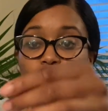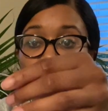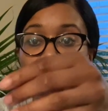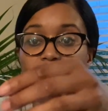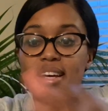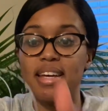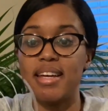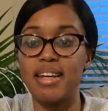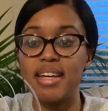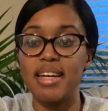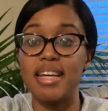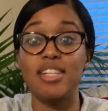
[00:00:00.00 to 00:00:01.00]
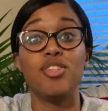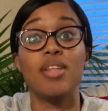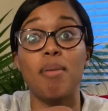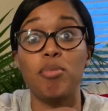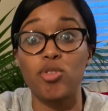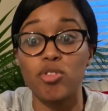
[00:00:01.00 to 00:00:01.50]
threaded into the
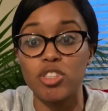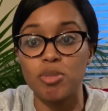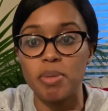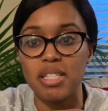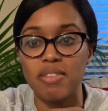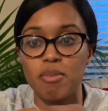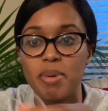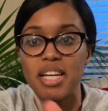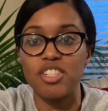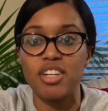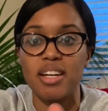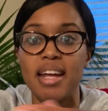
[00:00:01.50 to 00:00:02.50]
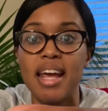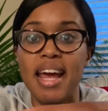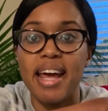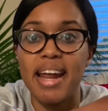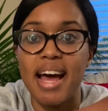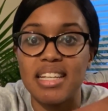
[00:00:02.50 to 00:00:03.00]
epidural space of the patient,
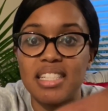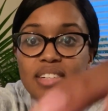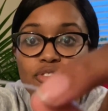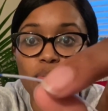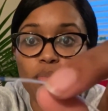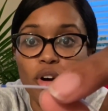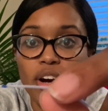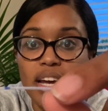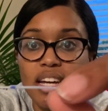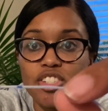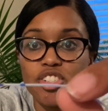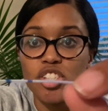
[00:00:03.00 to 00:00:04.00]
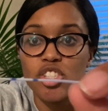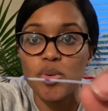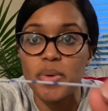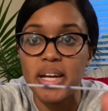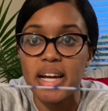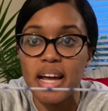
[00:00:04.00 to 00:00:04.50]
and it has different markings just so
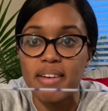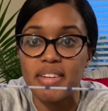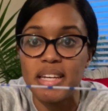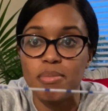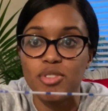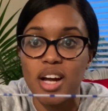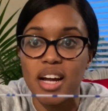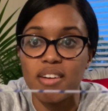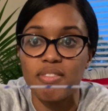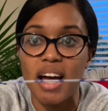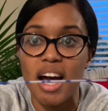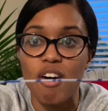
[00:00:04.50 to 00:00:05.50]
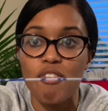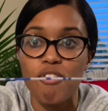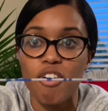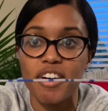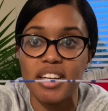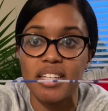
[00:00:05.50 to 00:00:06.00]
we can kind of keep track of how
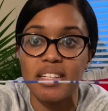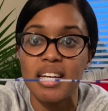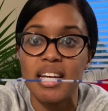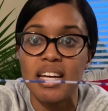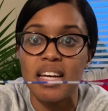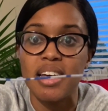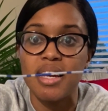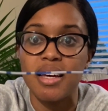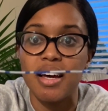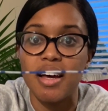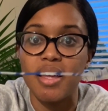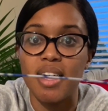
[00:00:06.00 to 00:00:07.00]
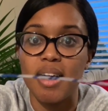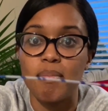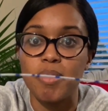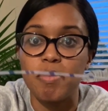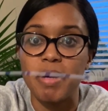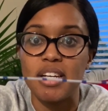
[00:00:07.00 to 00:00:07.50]
far in
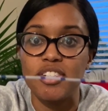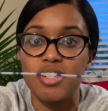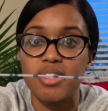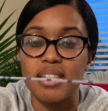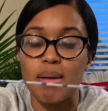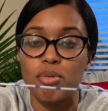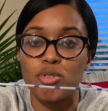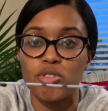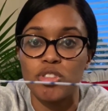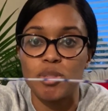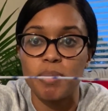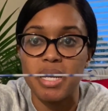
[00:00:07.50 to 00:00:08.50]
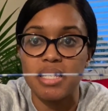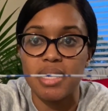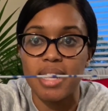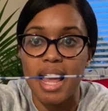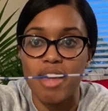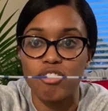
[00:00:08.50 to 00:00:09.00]
the patient's epidural space the
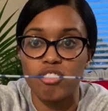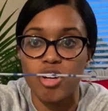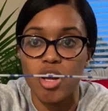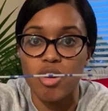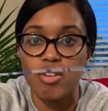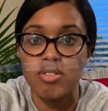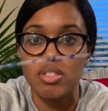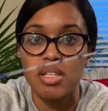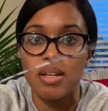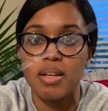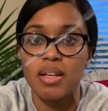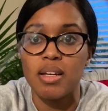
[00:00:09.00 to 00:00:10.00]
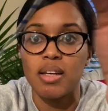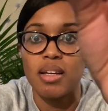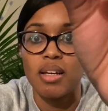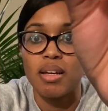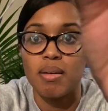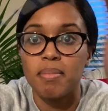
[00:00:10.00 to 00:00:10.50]
catheter goes.
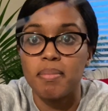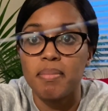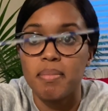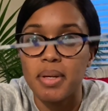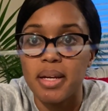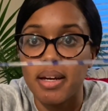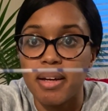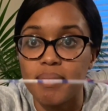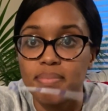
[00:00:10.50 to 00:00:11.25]
But yeah.